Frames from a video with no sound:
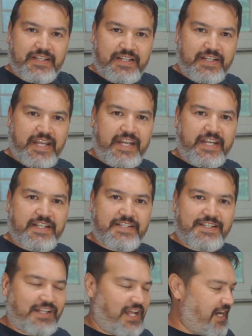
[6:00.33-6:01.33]
an eight inch
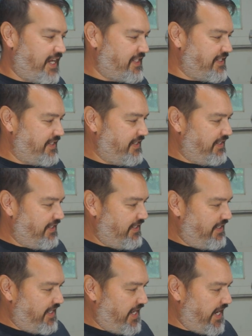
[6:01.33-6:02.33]
slot,
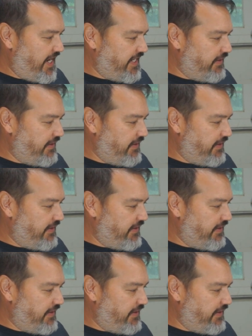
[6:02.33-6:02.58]
and